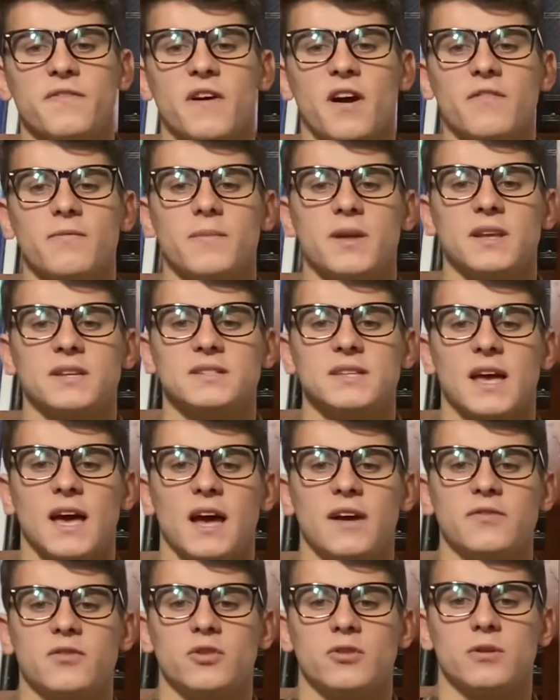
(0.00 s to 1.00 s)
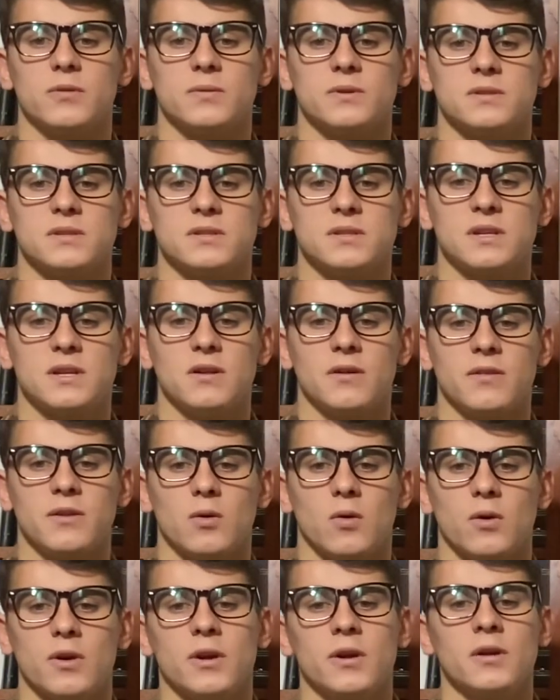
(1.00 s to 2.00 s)
minutes after the receipt of the
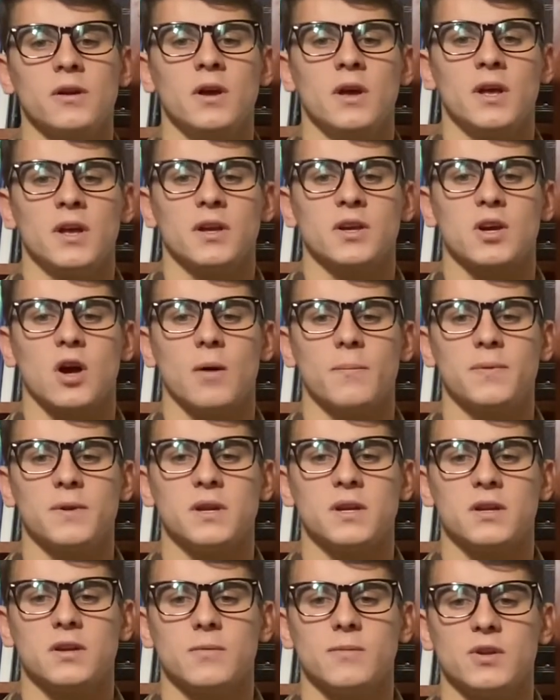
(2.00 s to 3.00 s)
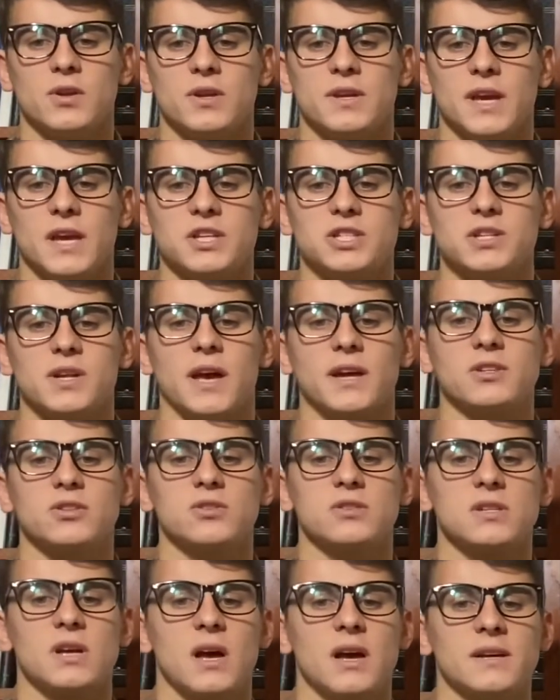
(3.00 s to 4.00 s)
order, company communication
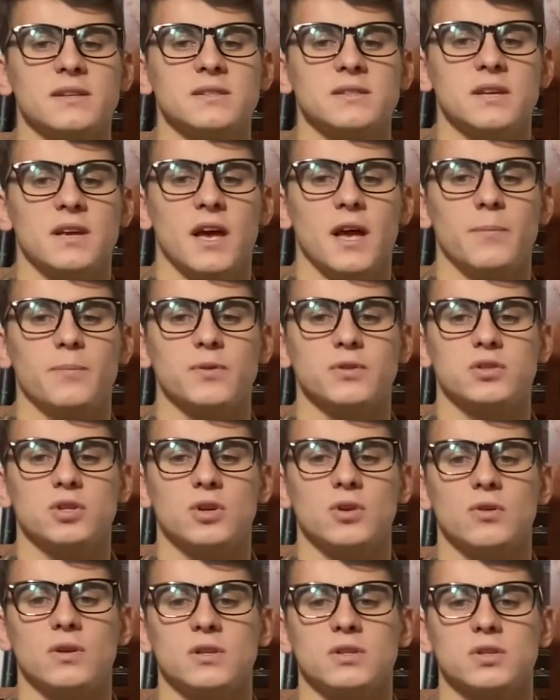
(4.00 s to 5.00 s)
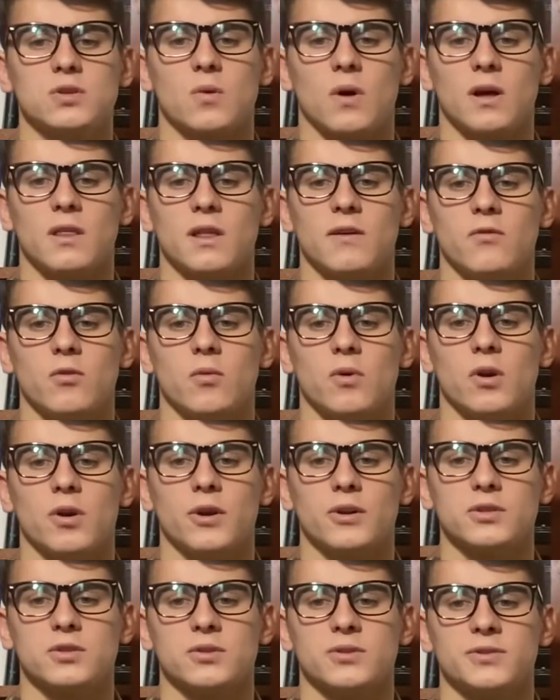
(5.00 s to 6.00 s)
exercise and platoon and squad level
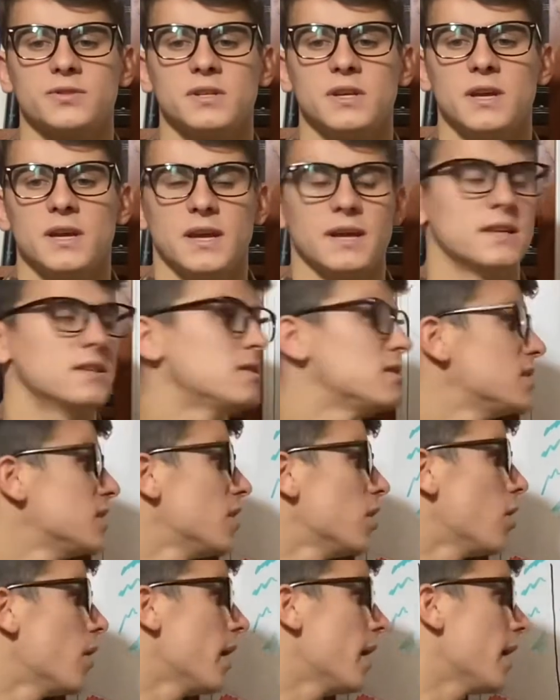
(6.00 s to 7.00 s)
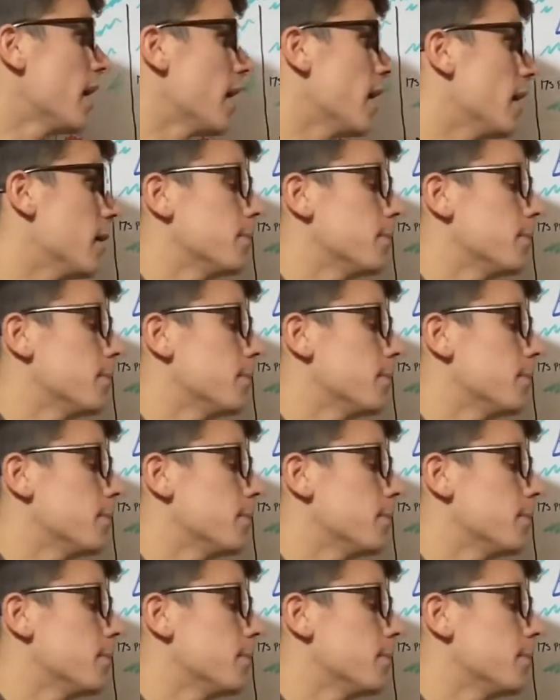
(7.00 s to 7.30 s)
rehearsals in COAA.